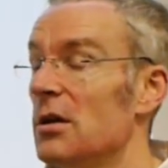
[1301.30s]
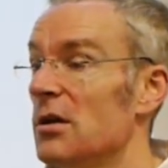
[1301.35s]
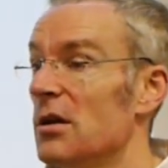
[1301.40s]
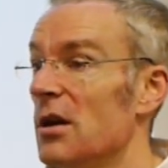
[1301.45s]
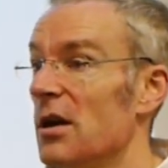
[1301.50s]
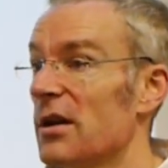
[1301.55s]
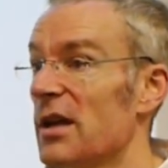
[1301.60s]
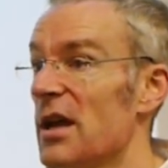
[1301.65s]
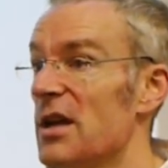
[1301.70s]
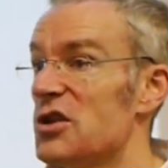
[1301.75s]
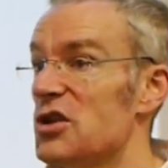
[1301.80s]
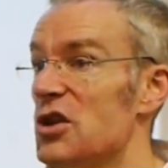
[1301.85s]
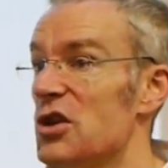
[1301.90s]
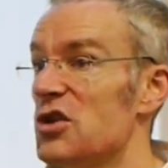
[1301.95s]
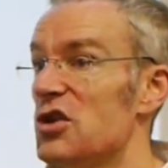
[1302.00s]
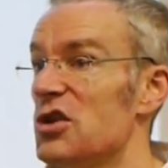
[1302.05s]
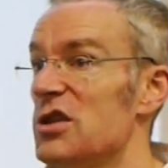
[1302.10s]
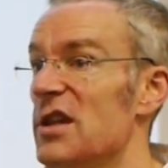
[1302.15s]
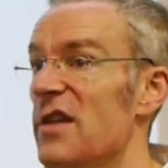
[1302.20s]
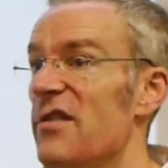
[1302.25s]
Okay, so you
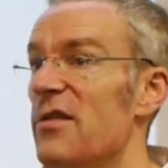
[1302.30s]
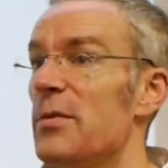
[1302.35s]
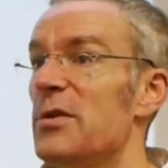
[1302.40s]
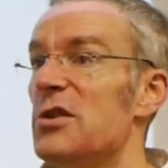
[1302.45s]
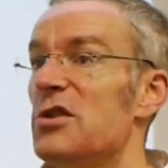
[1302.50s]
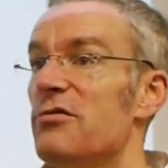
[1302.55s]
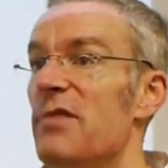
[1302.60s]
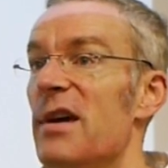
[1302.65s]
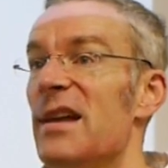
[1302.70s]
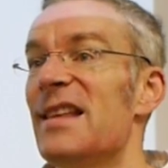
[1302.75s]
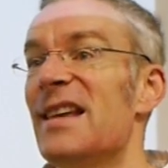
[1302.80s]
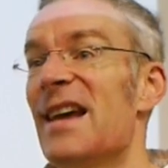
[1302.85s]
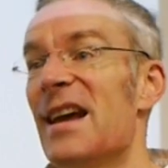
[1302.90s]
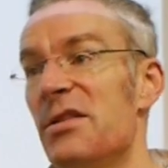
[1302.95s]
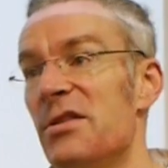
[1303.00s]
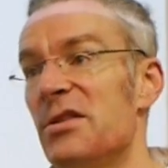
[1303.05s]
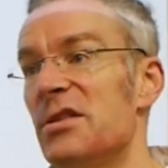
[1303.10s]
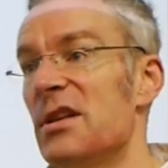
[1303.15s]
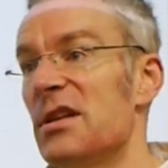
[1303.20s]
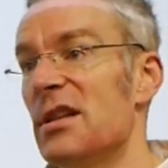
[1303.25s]
should never be directly
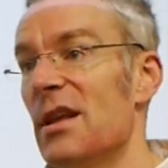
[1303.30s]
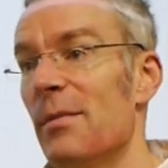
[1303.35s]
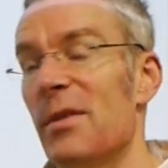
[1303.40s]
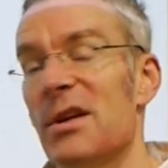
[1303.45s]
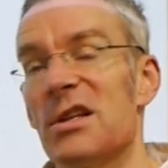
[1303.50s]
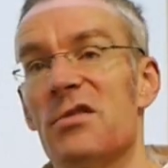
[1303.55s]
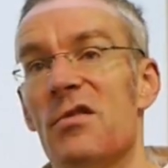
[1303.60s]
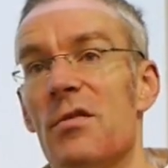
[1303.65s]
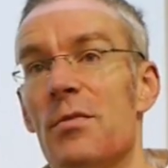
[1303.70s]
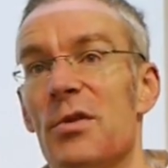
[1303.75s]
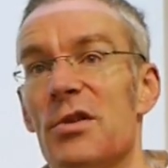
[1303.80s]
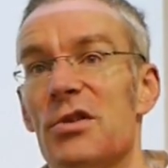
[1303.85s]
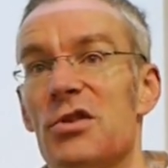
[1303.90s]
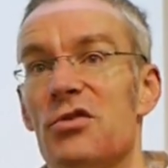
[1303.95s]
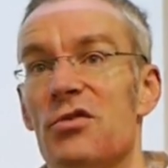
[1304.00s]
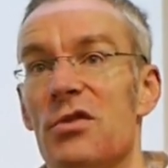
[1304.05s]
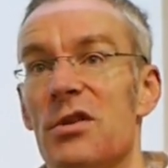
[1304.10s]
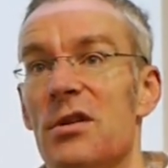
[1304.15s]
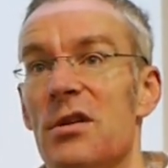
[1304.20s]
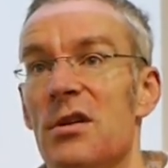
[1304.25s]
editing that master
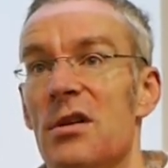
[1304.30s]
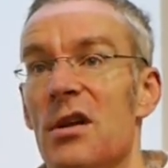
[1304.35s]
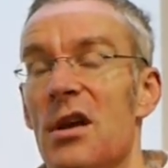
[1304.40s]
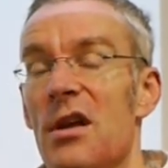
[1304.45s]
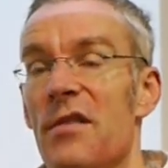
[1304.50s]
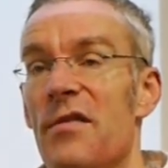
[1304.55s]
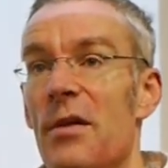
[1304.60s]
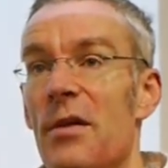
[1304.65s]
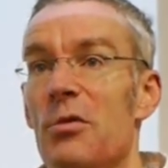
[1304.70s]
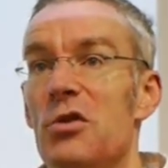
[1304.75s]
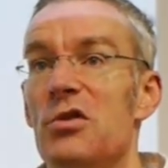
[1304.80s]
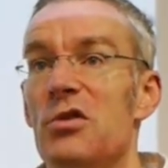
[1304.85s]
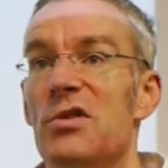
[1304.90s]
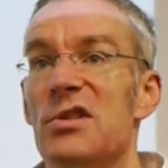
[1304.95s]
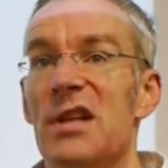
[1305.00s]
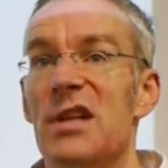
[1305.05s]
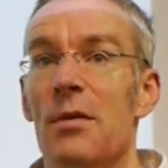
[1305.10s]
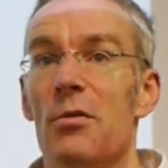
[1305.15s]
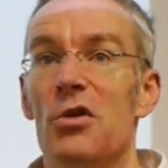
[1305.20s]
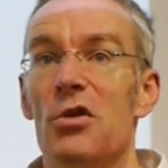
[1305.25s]
repository. In fact, when you
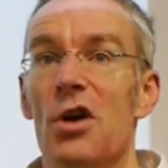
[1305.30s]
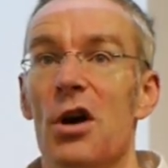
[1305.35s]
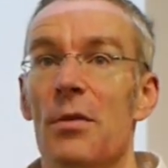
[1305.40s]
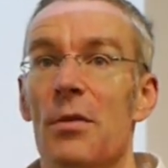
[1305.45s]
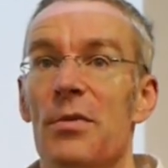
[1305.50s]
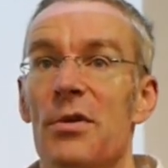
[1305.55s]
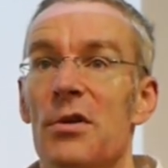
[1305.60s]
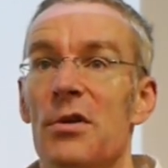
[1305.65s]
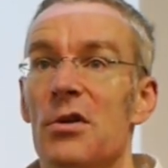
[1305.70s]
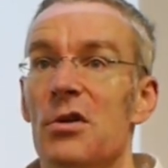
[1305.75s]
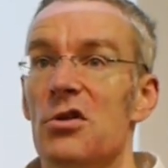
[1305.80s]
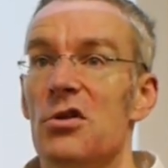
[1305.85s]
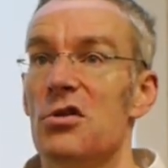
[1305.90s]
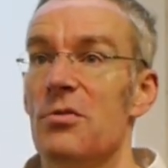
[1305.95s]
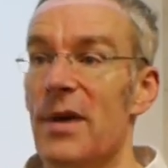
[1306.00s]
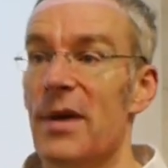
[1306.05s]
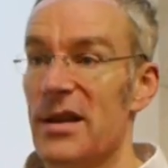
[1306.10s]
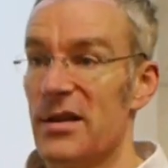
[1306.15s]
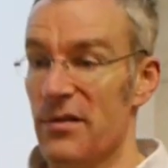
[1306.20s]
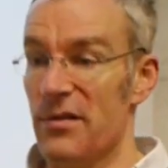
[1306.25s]
set one up, you
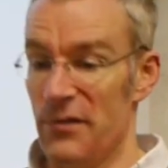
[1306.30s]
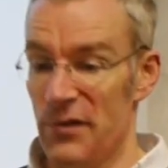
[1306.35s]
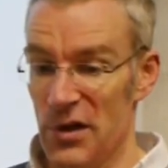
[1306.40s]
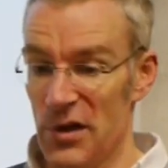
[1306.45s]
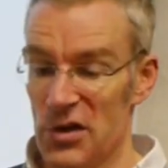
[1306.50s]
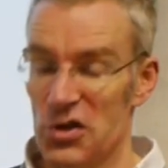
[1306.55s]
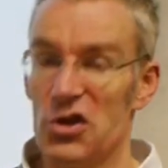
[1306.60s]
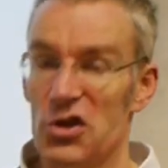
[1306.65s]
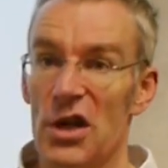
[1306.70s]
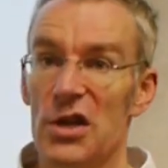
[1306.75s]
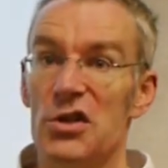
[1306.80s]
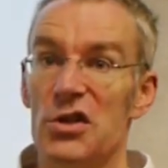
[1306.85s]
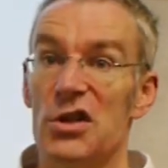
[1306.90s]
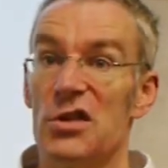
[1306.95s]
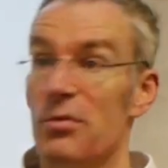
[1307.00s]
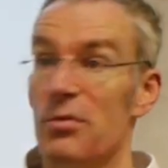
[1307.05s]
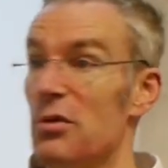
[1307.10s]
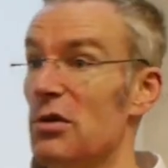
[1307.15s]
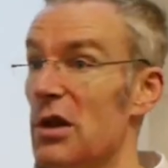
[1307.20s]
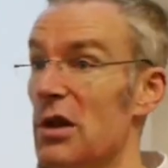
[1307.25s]
make the first changes
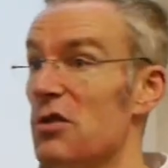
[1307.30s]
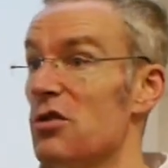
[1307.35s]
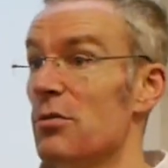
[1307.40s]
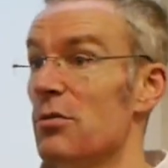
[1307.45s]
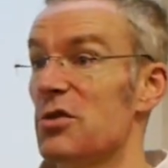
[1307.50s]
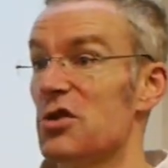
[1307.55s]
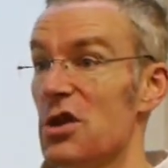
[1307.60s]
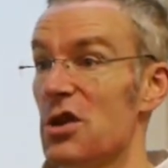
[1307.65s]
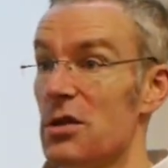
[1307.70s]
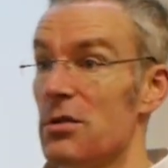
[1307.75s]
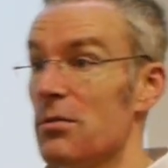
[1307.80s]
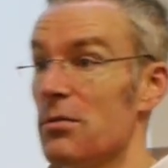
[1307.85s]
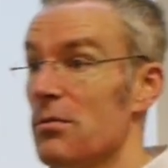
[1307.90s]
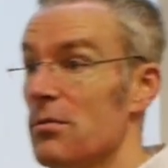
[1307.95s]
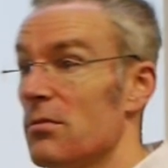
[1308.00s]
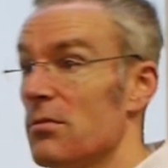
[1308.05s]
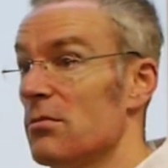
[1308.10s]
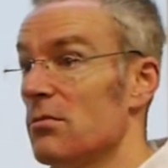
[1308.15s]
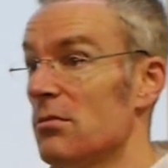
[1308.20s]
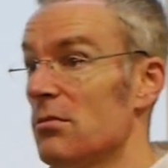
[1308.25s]
from your local machine.
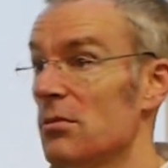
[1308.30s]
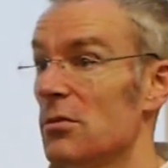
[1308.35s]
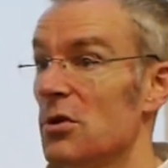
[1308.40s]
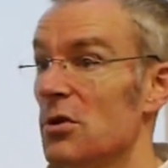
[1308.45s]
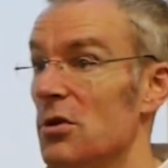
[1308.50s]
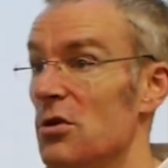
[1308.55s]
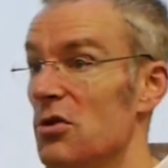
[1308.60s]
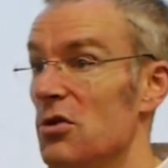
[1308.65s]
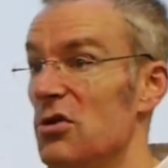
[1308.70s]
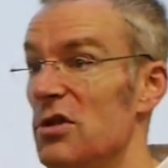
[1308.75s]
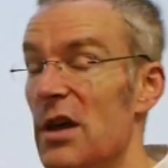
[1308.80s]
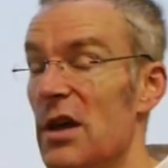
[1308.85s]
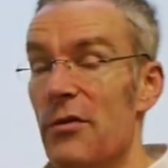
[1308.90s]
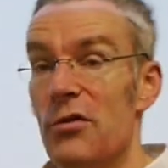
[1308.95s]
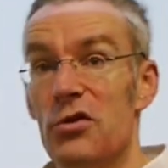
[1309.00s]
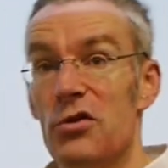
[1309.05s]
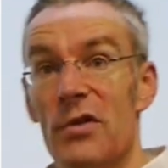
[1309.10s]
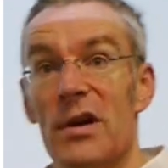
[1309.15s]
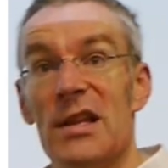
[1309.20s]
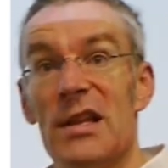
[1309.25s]
You never
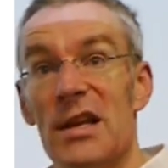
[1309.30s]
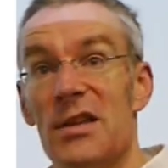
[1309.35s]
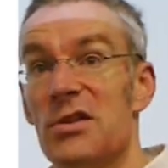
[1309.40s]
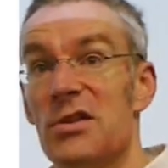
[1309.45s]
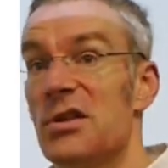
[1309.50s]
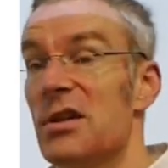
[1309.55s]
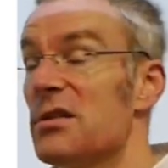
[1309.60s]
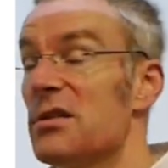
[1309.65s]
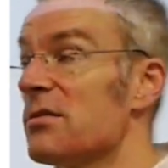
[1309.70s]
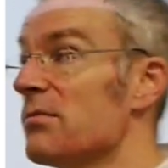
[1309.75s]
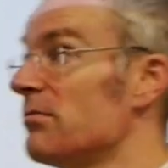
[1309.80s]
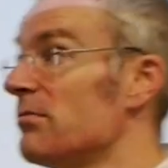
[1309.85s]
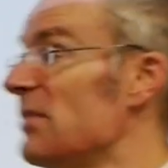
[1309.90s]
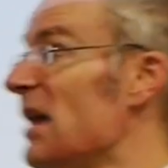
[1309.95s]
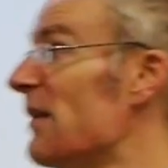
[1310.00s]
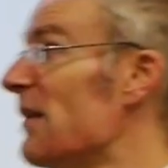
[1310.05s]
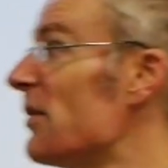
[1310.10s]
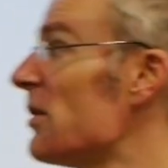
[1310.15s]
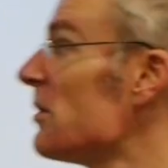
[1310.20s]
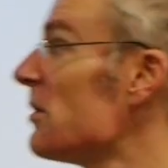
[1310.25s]
directly edit it,
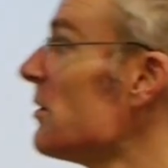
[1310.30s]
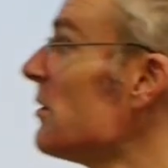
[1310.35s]
ever.